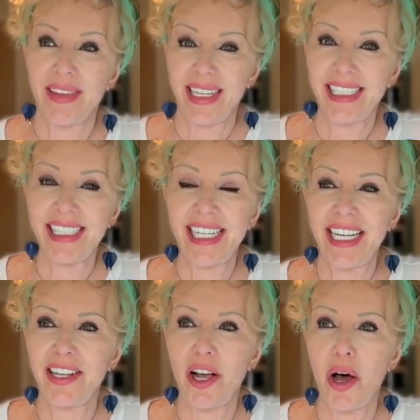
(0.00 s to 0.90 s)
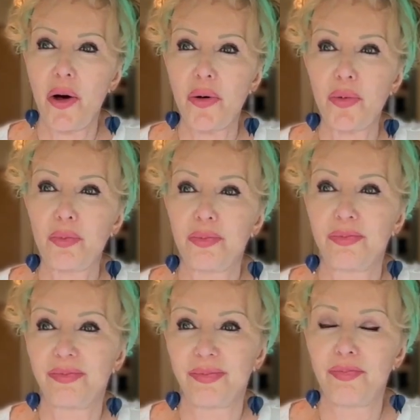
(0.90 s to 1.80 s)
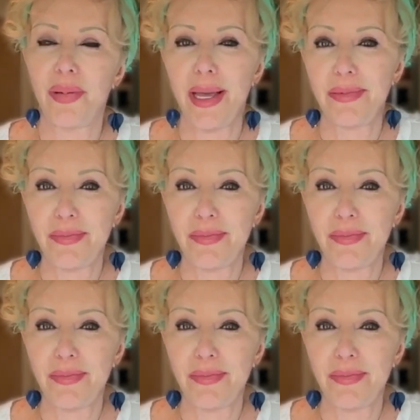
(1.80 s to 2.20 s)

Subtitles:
That's another old baby